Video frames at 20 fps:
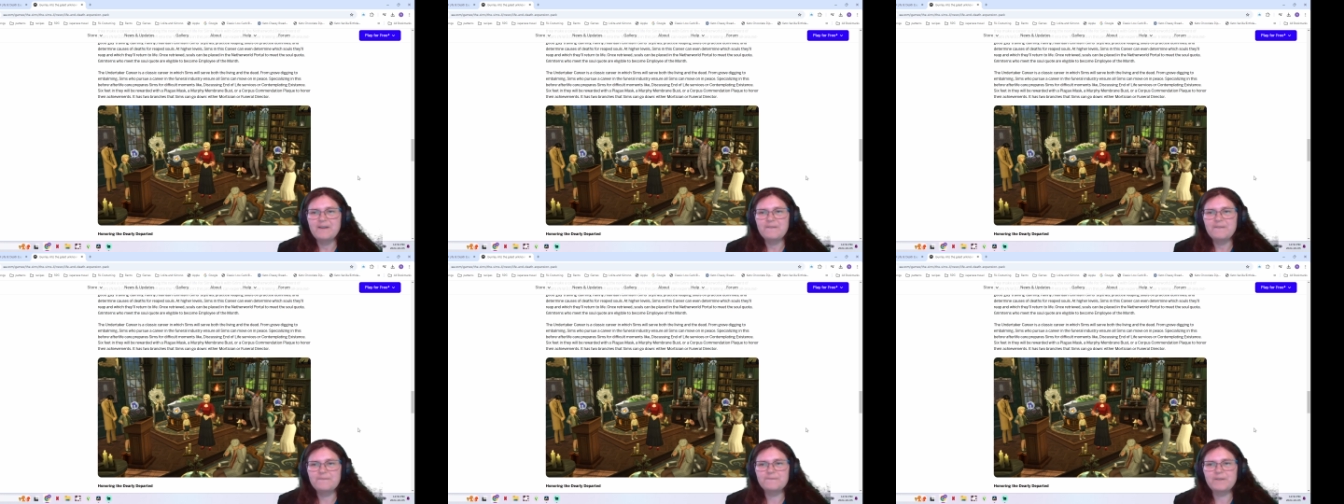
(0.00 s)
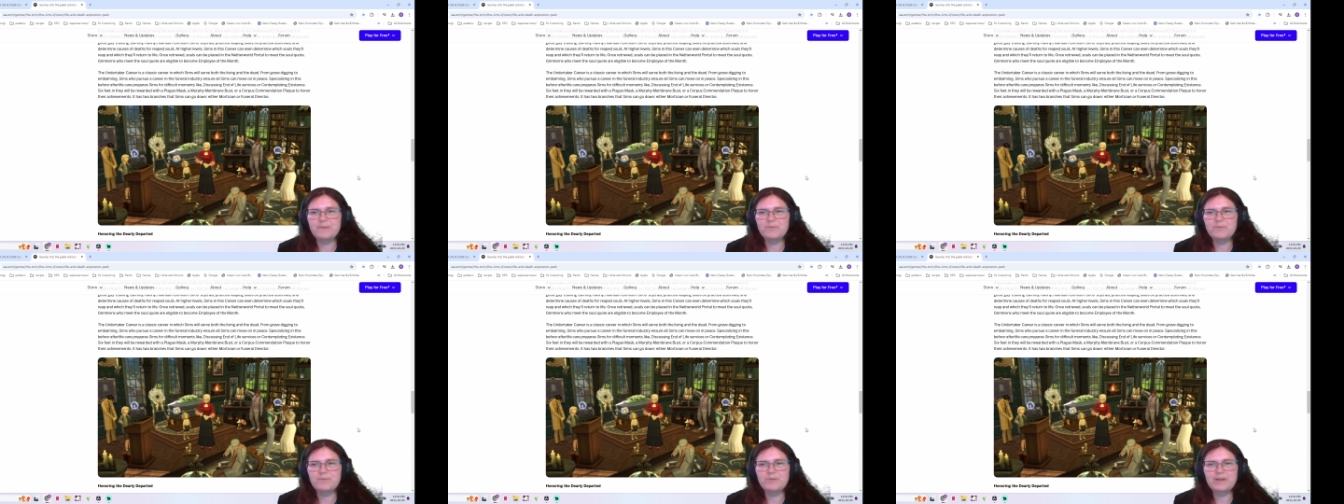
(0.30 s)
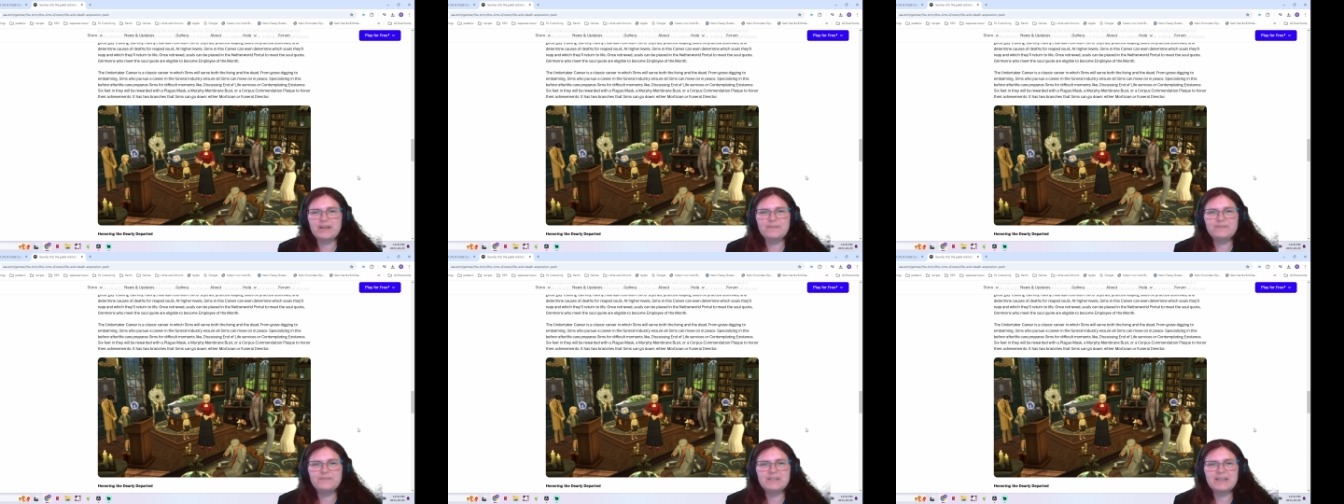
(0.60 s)
From
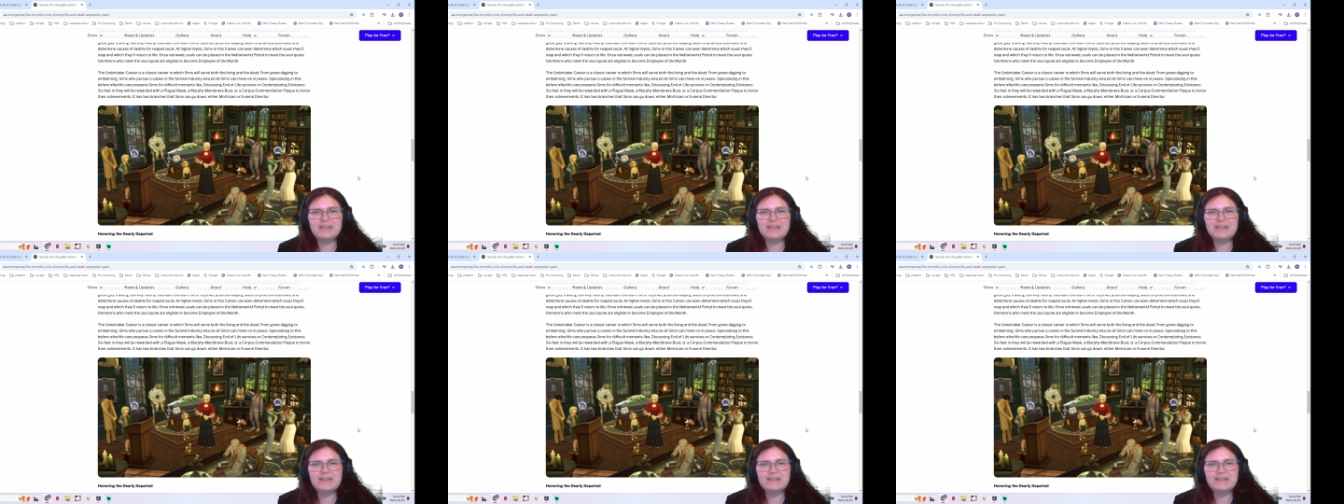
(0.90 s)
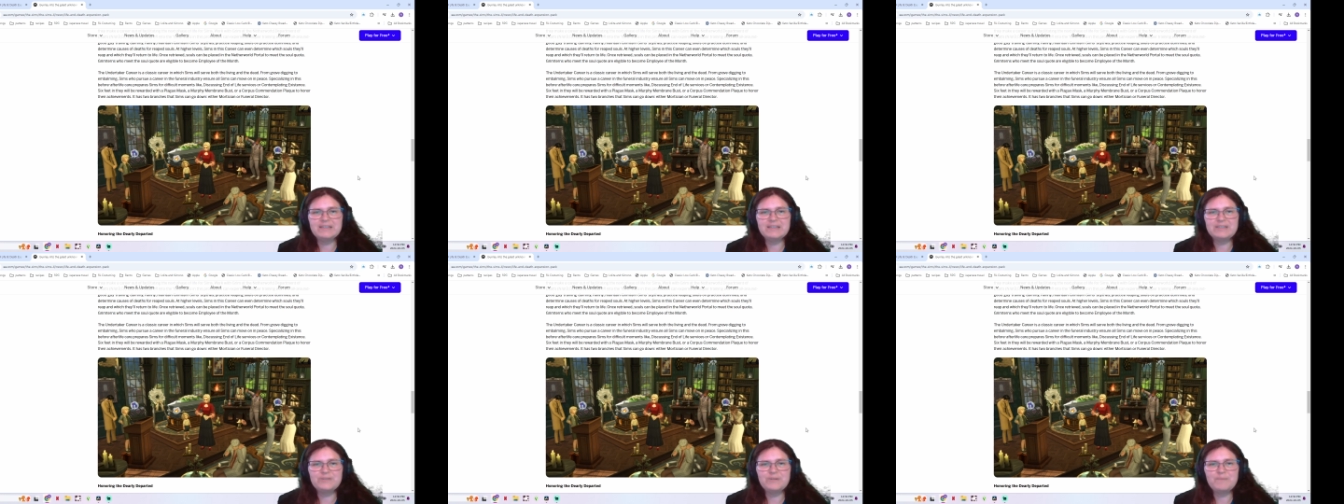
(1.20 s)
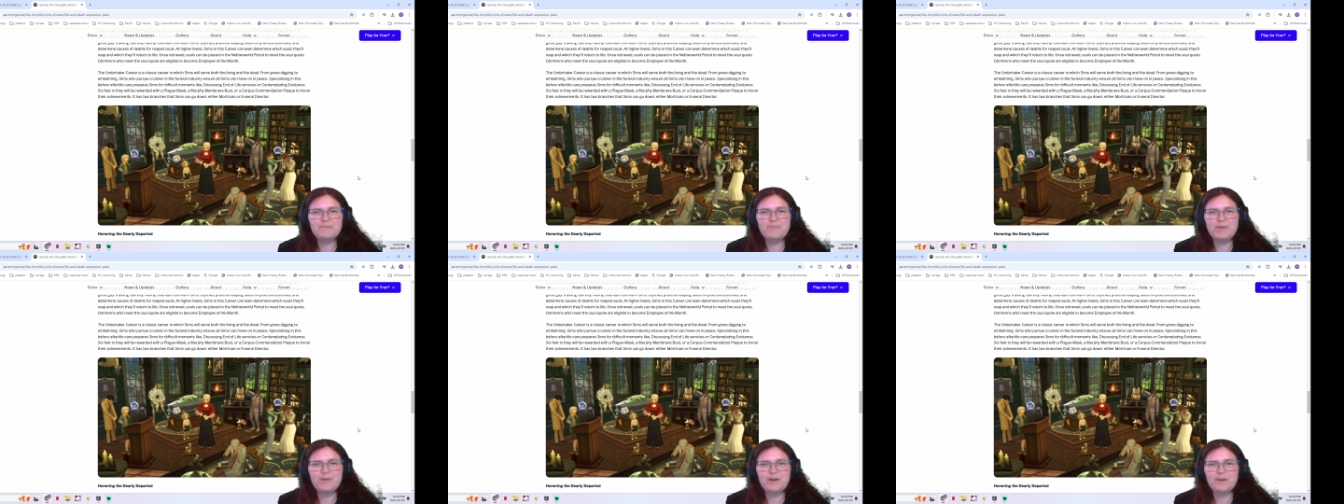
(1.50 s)
grave digging to
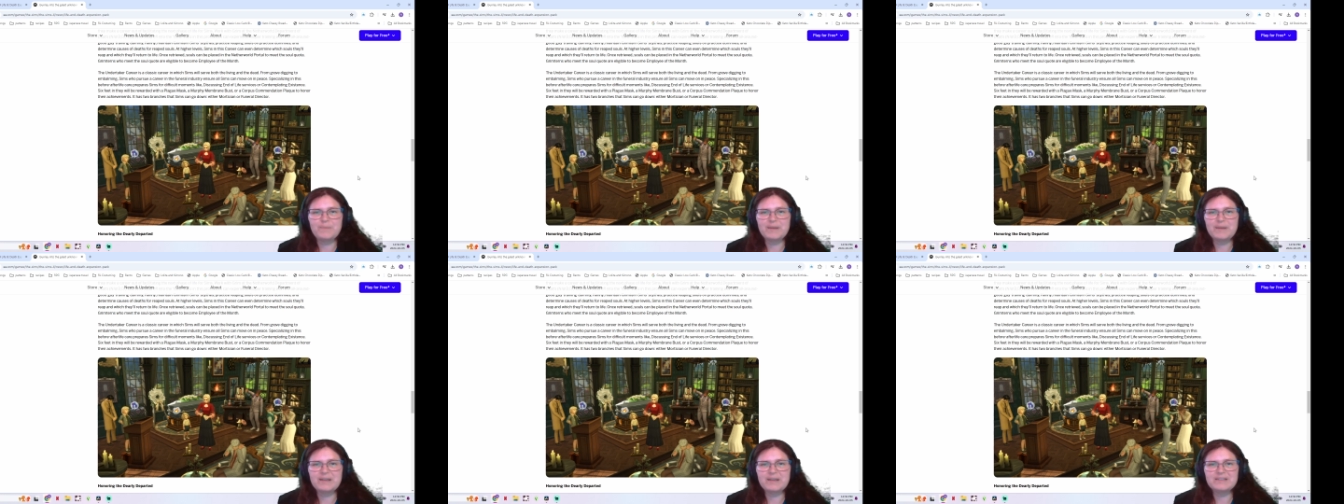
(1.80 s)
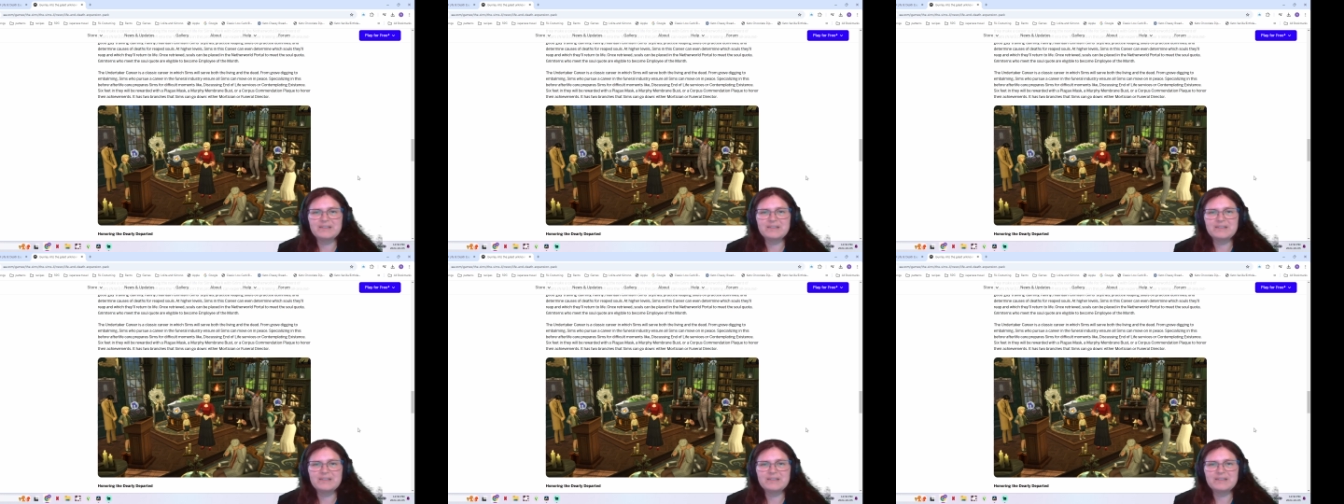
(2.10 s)
embalming,